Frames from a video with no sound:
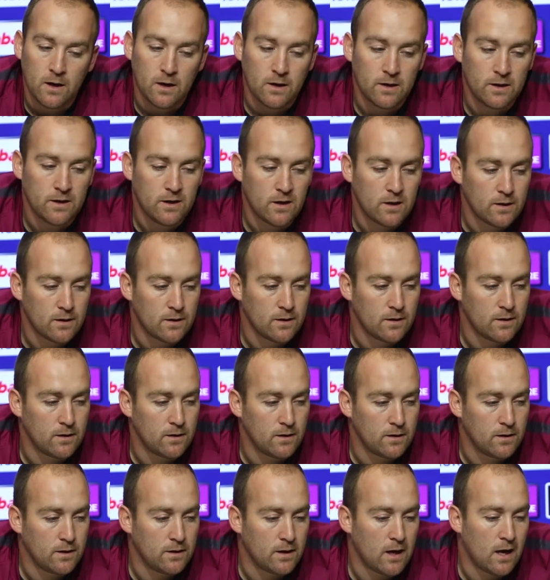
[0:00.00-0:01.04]
at right back?
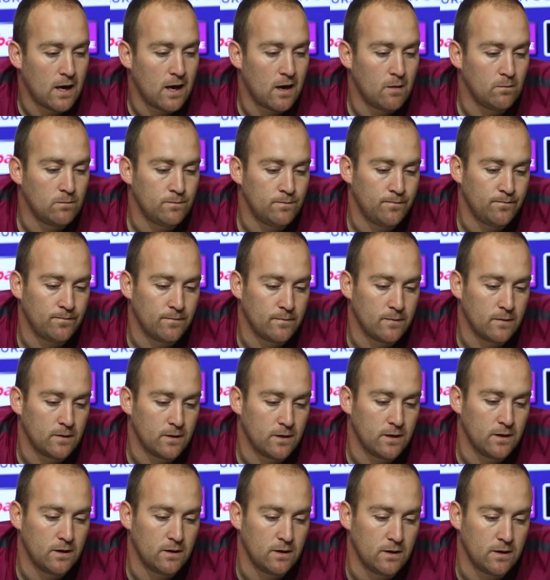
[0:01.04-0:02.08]

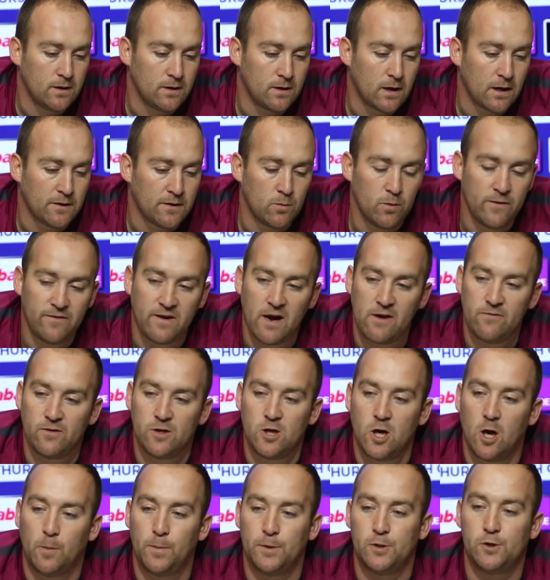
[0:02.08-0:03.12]
I think we've gave her
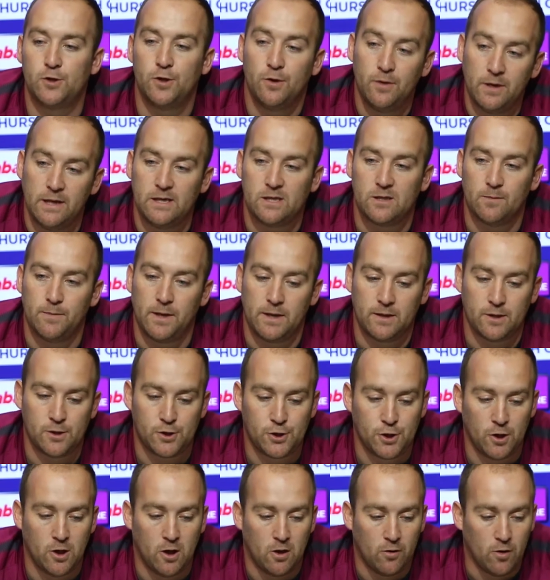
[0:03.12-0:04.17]
the opportunity to make the
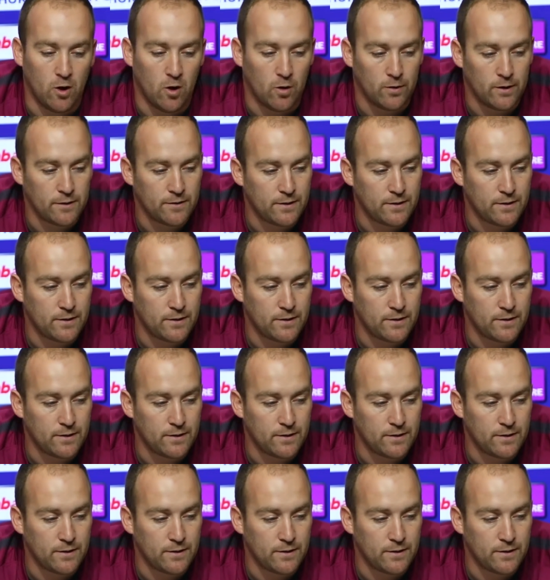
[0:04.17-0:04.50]
shirt her own.